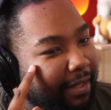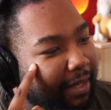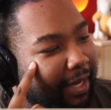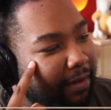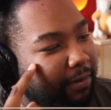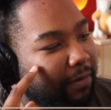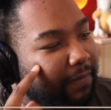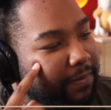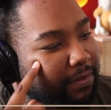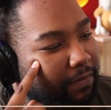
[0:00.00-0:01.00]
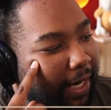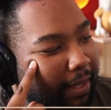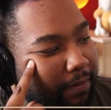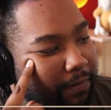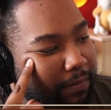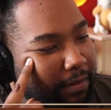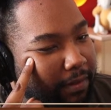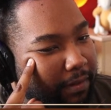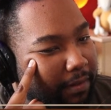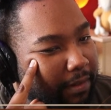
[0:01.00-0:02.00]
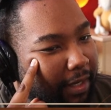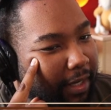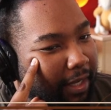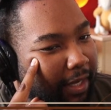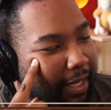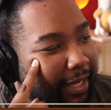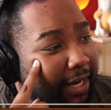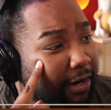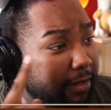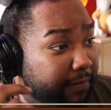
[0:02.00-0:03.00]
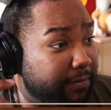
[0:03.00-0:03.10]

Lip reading: I don't know if it was around. I heard of